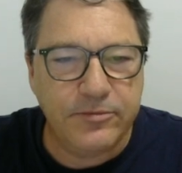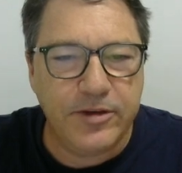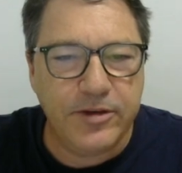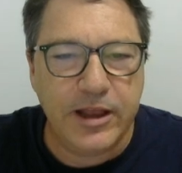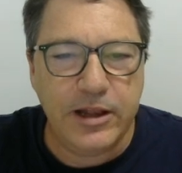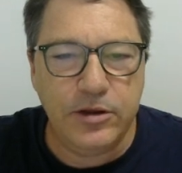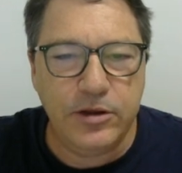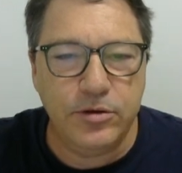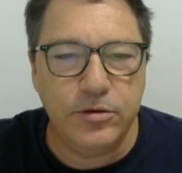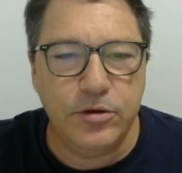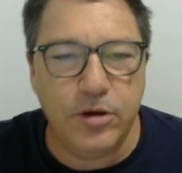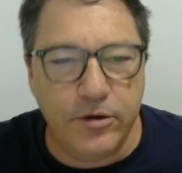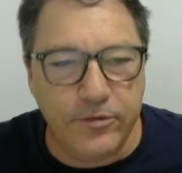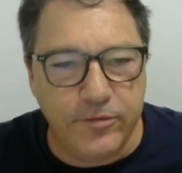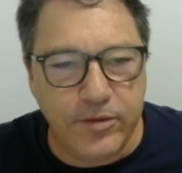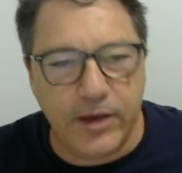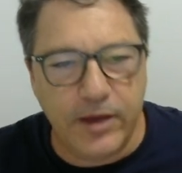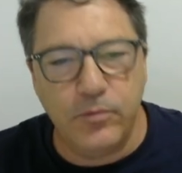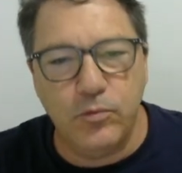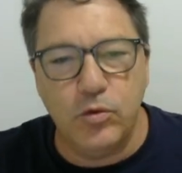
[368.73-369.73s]
value of
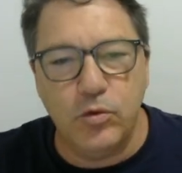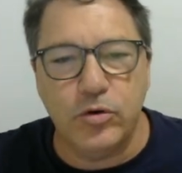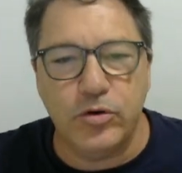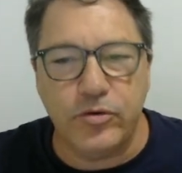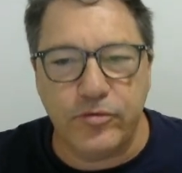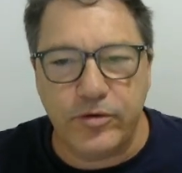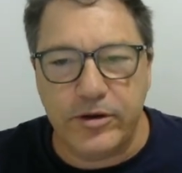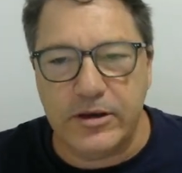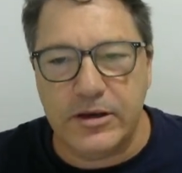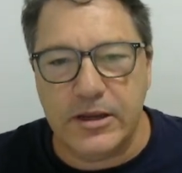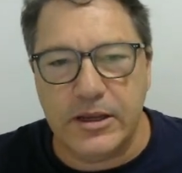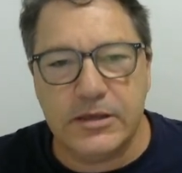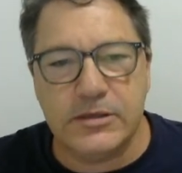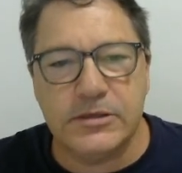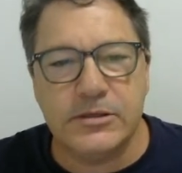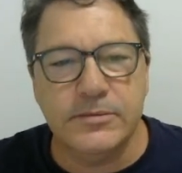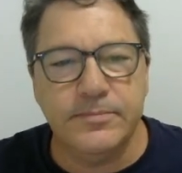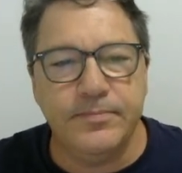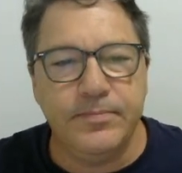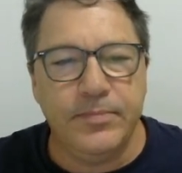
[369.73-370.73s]
that water
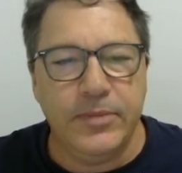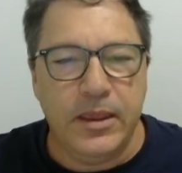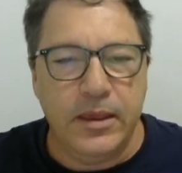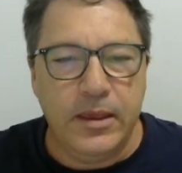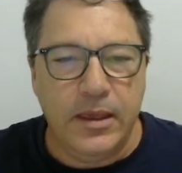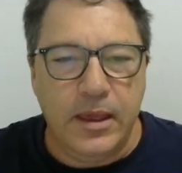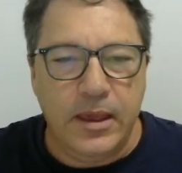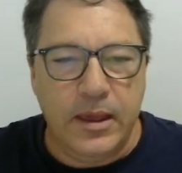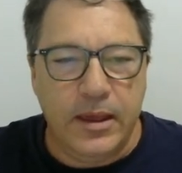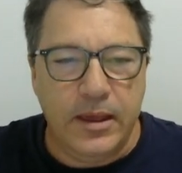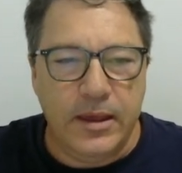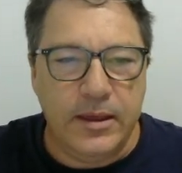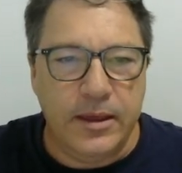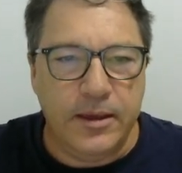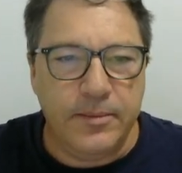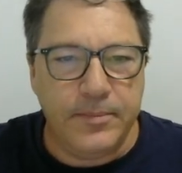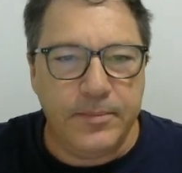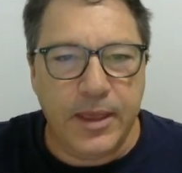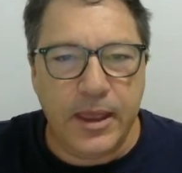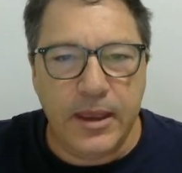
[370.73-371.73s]
index
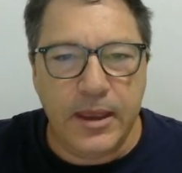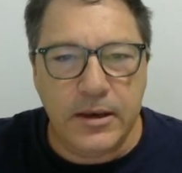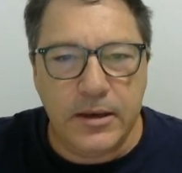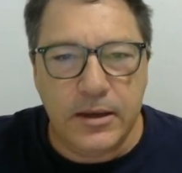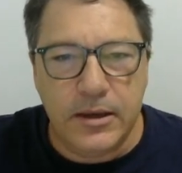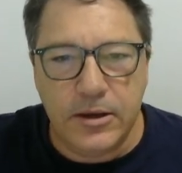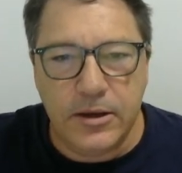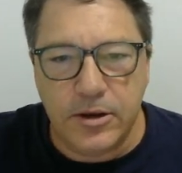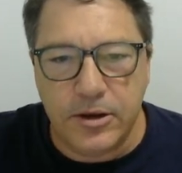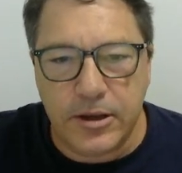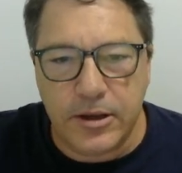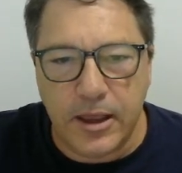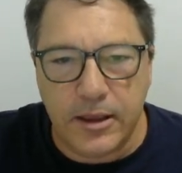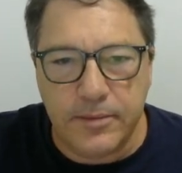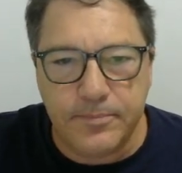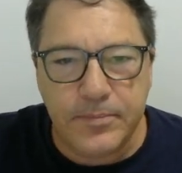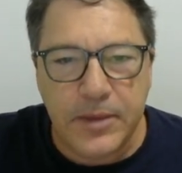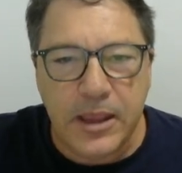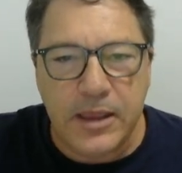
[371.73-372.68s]
and hit OK.